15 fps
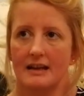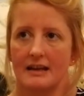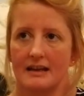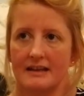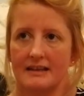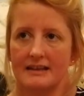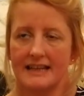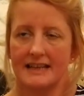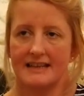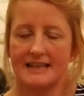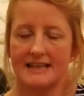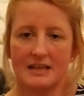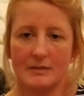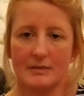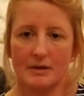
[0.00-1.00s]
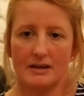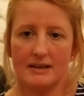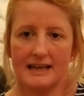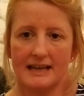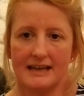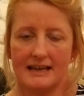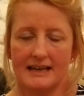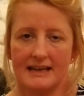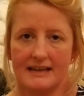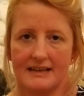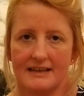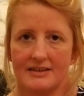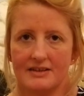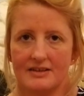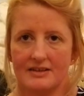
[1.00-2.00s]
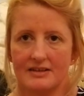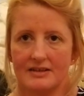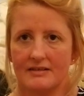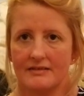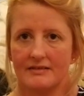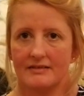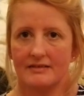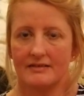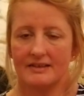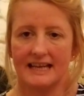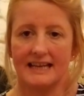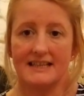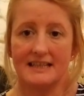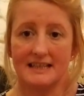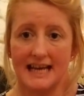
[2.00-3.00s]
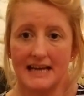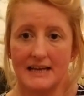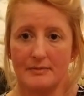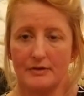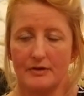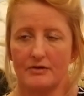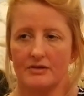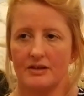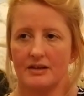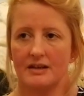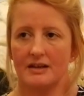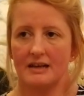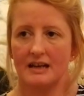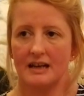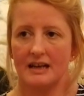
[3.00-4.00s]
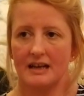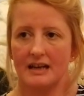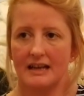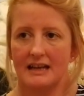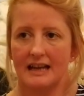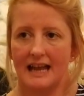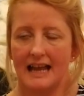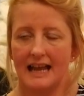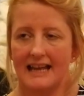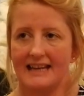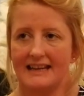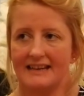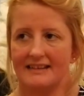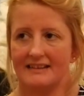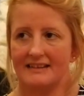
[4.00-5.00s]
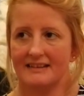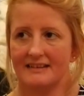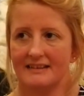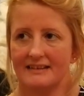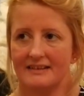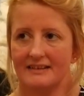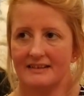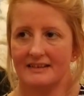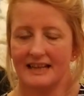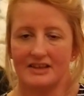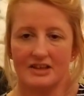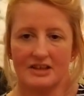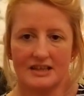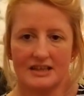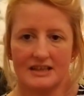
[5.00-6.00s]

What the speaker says: They see someone that is, say, disabled, and they just